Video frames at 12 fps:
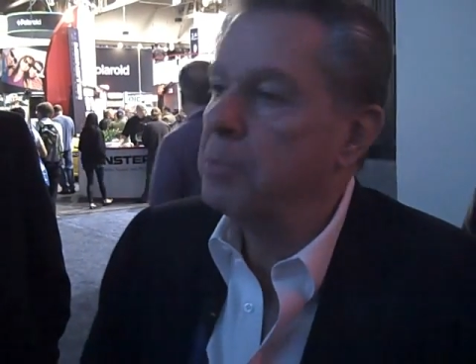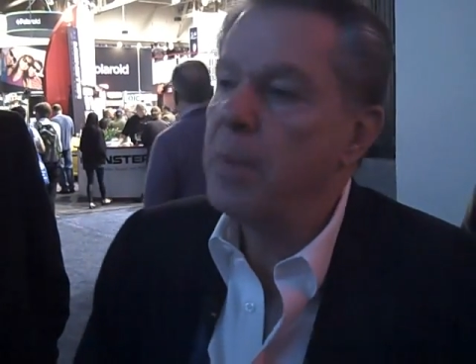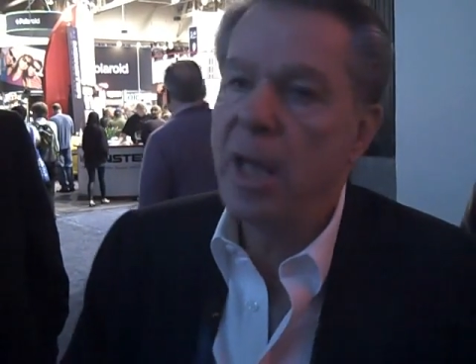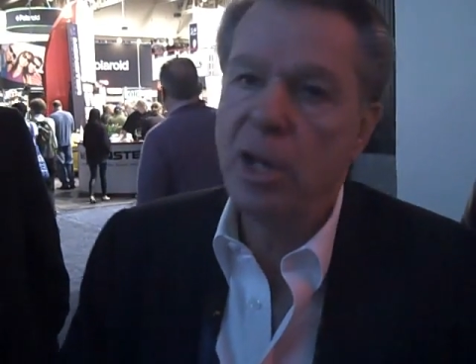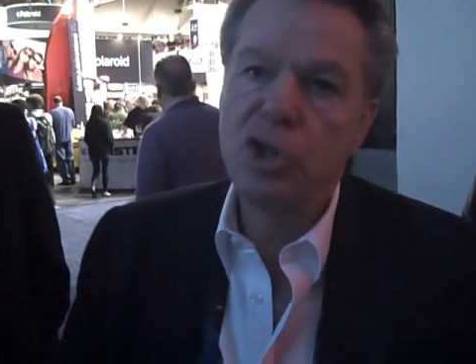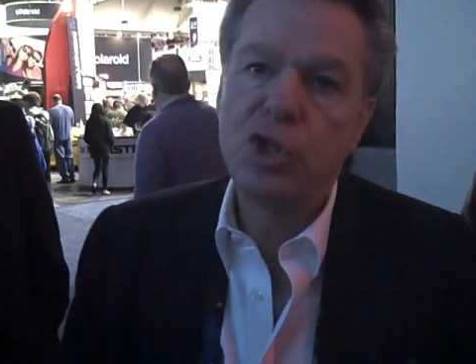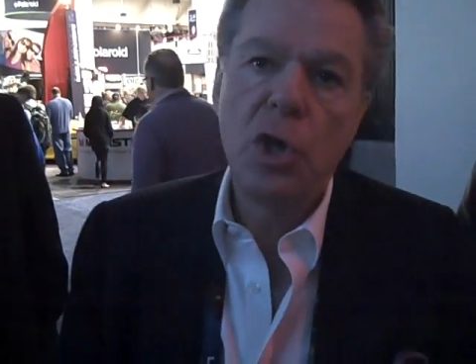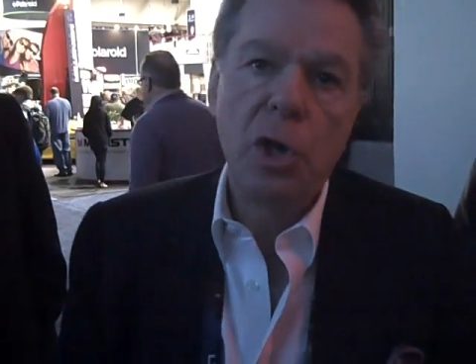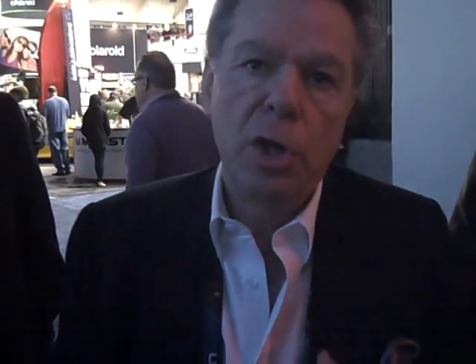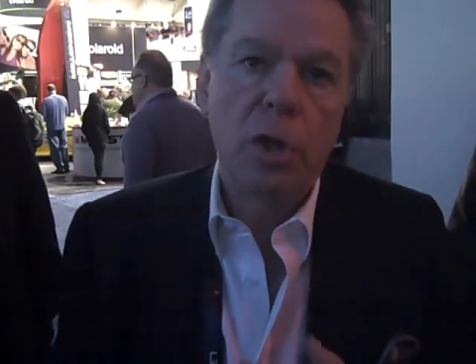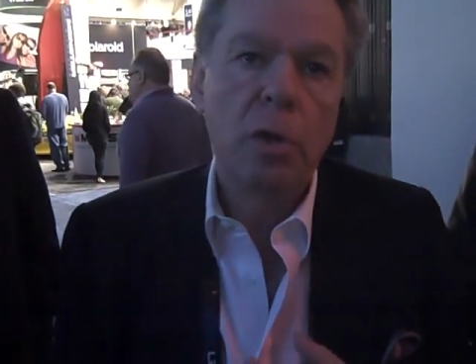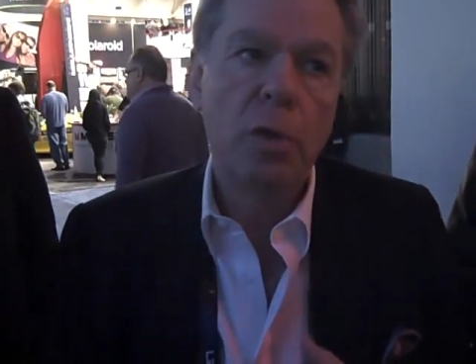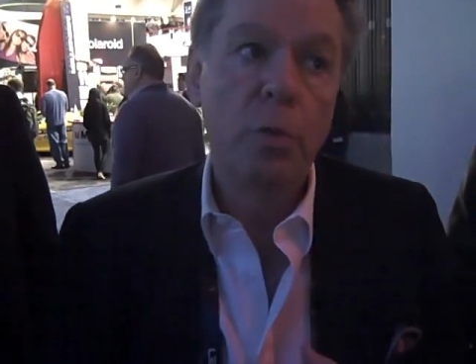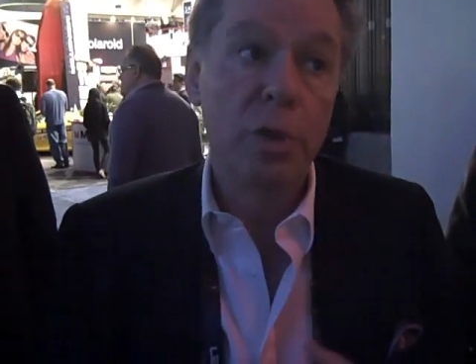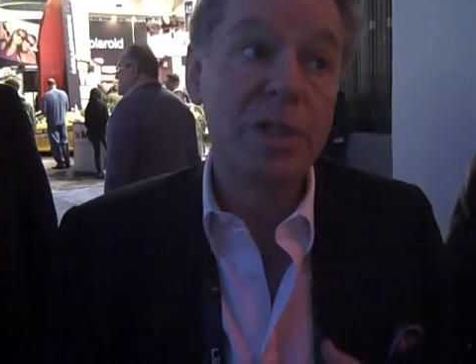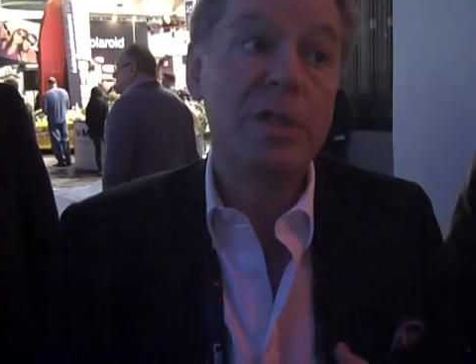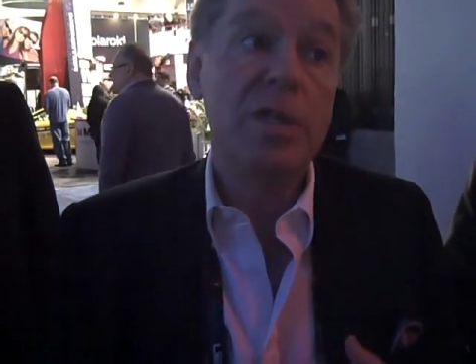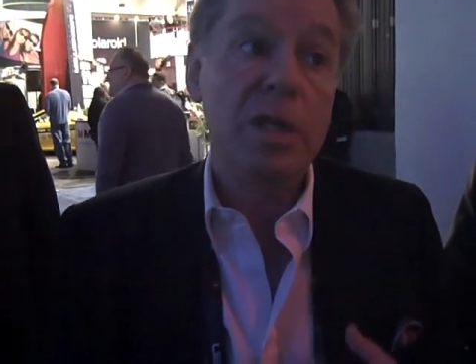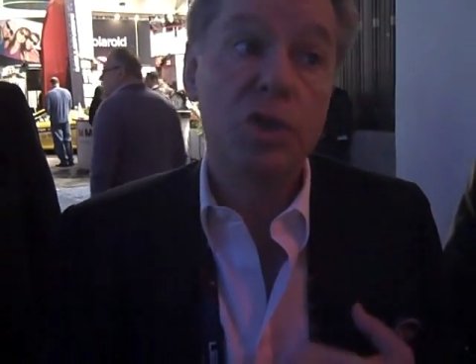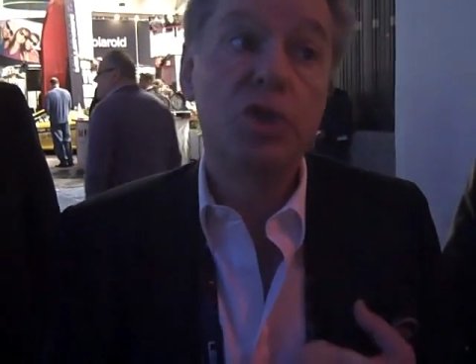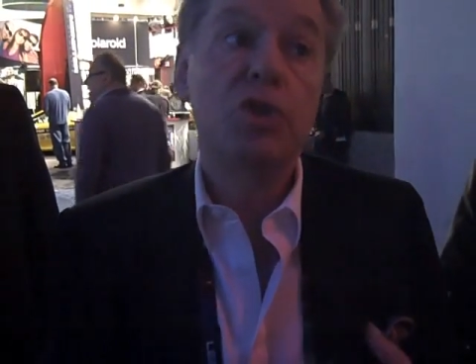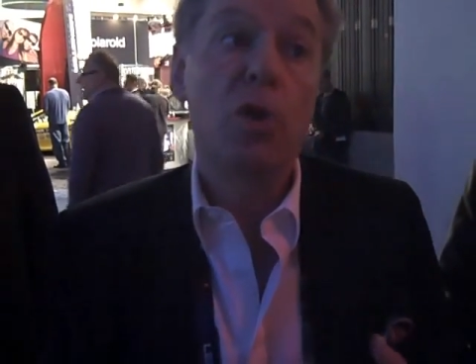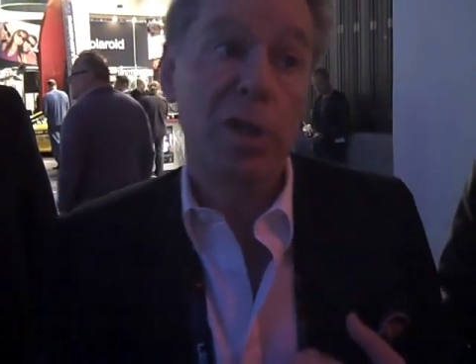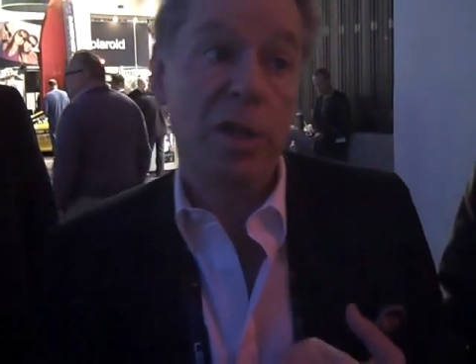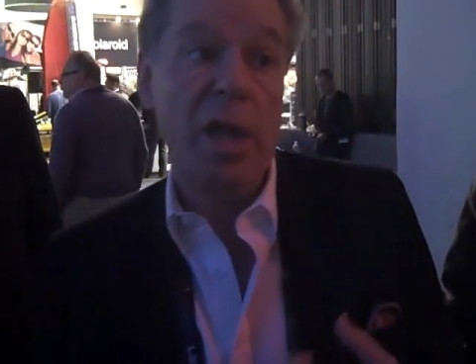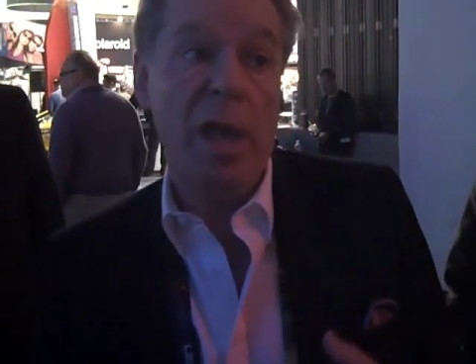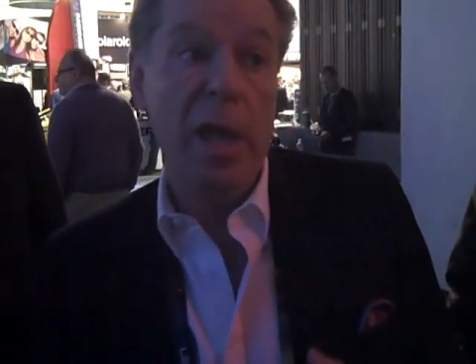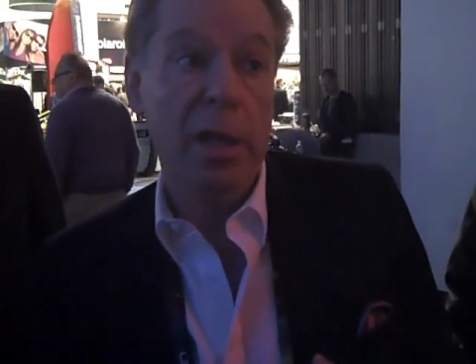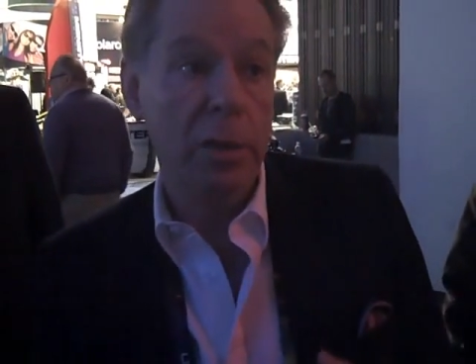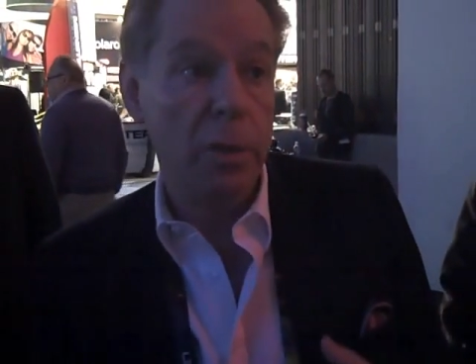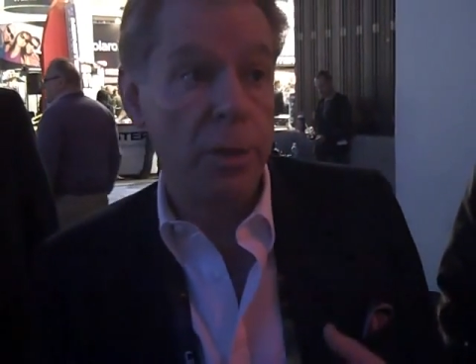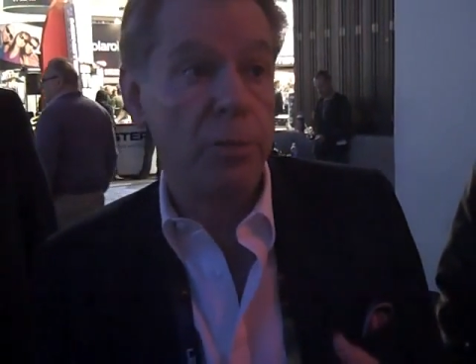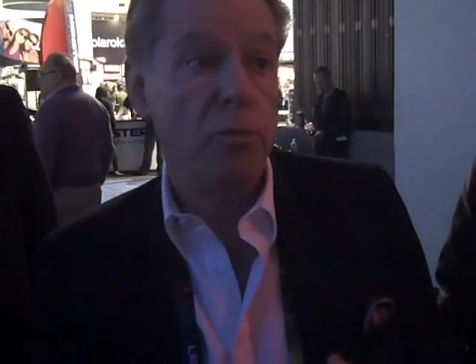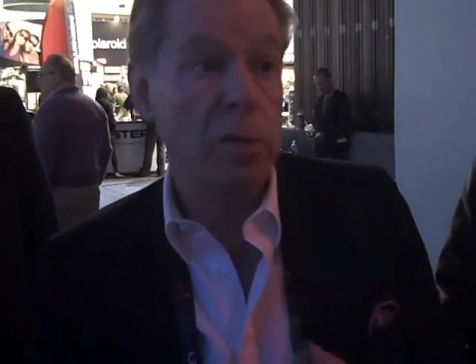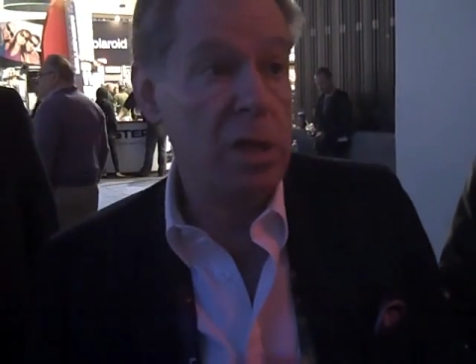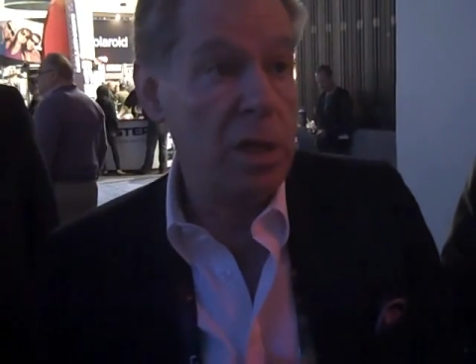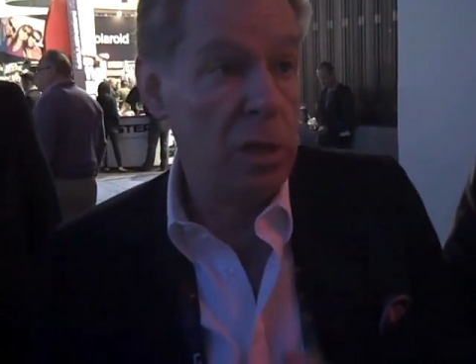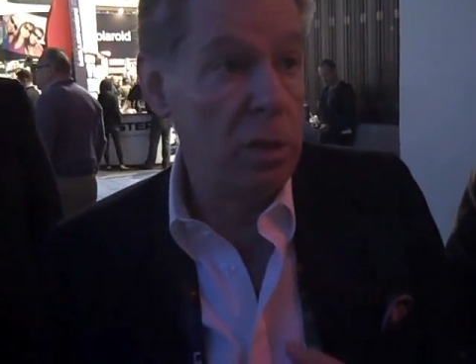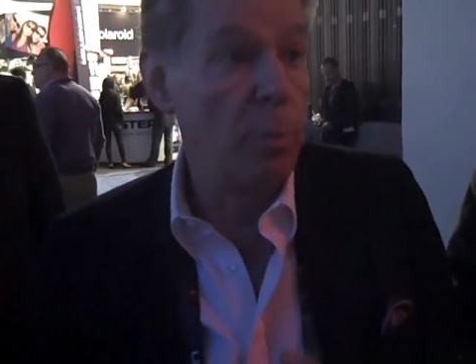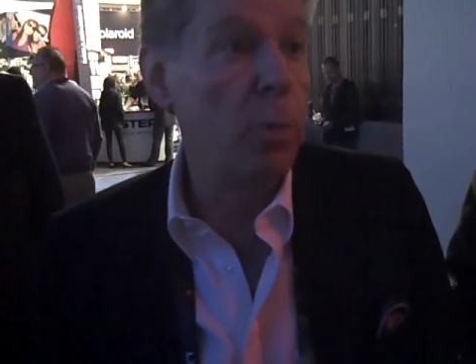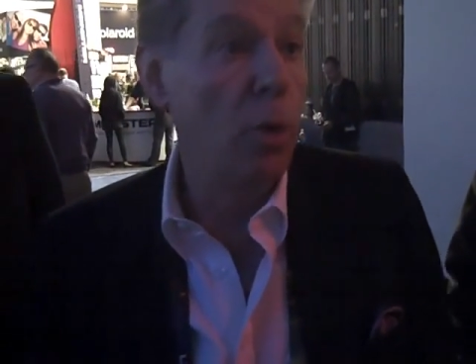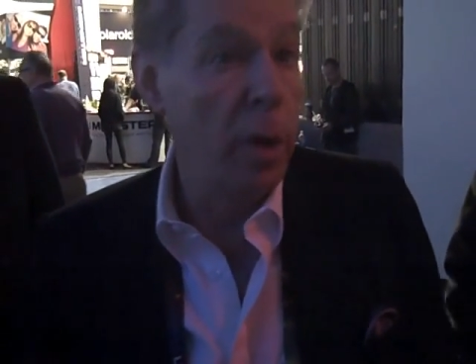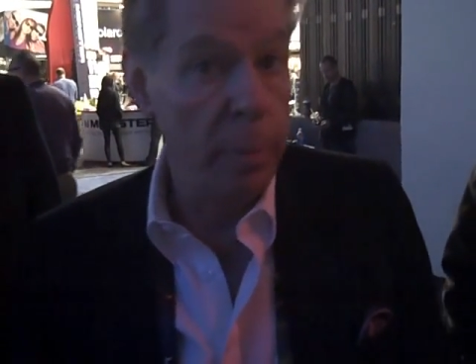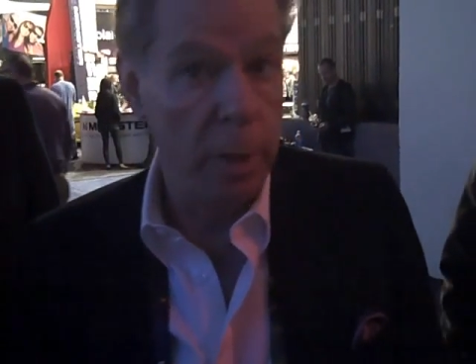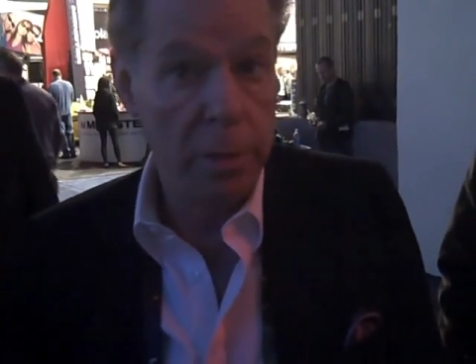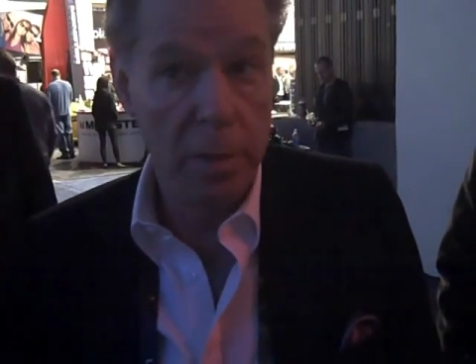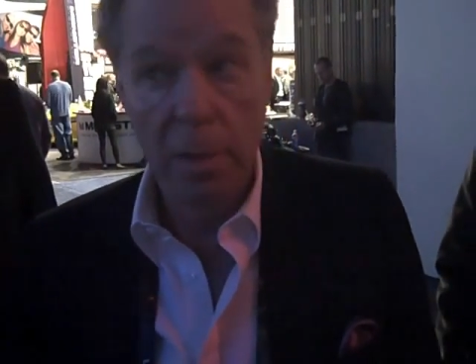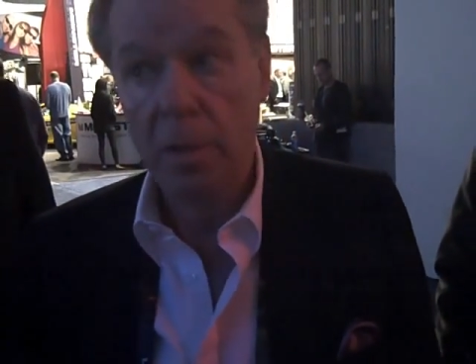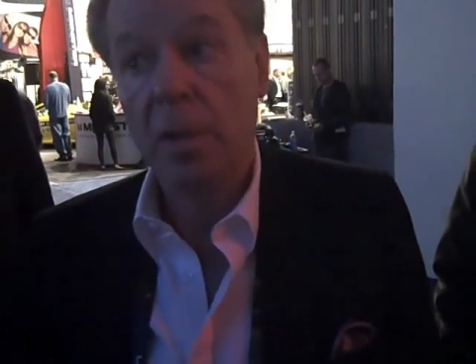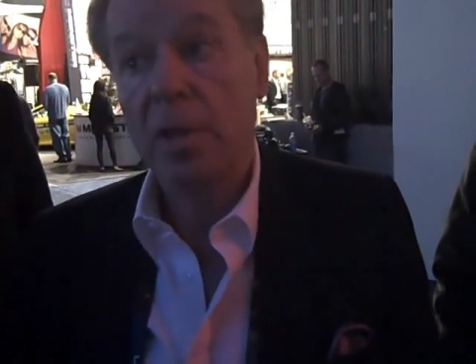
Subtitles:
At Panasonic, we'll see start-to-end 3D deployment.